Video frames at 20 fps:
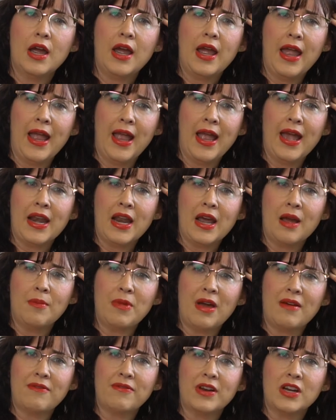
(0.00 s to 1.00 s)
and I'm
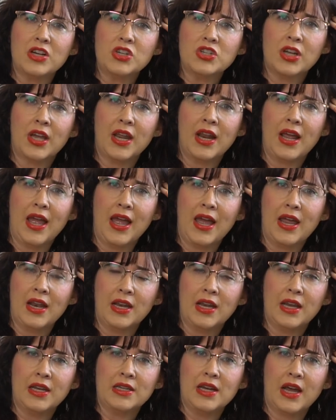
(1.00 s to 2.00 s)
not finishing it,
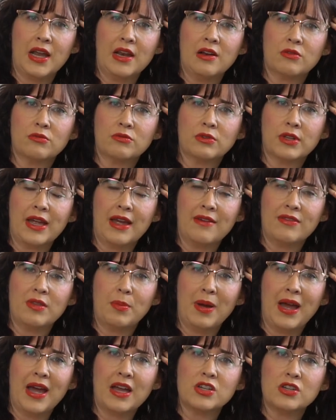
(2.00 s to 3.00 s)
and I don't really have the
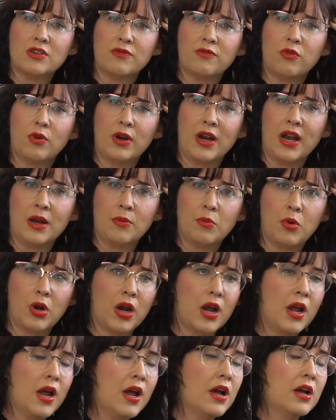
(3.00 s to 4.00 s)
passion for it anymore.